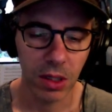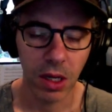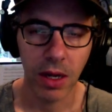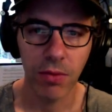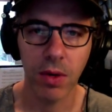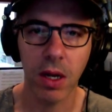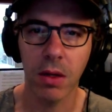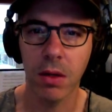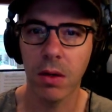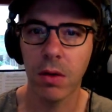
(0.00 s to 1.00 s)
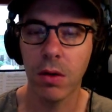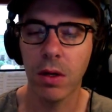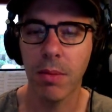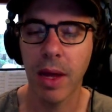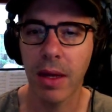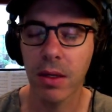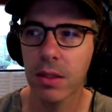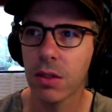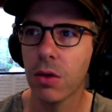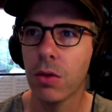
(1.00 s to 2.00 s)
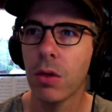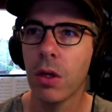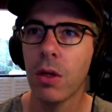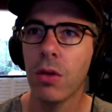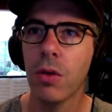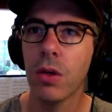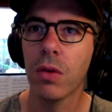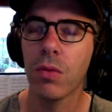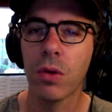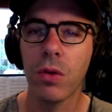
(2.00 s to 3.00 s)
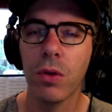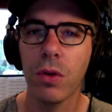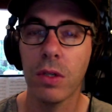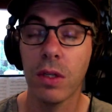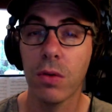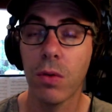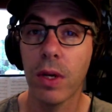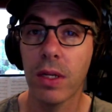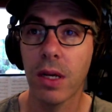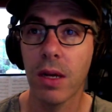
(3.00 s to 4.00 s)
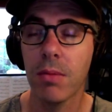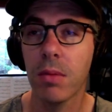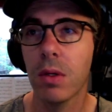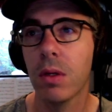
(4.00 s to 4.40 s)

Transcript: I run on a Mac, so you can record using QuickTime.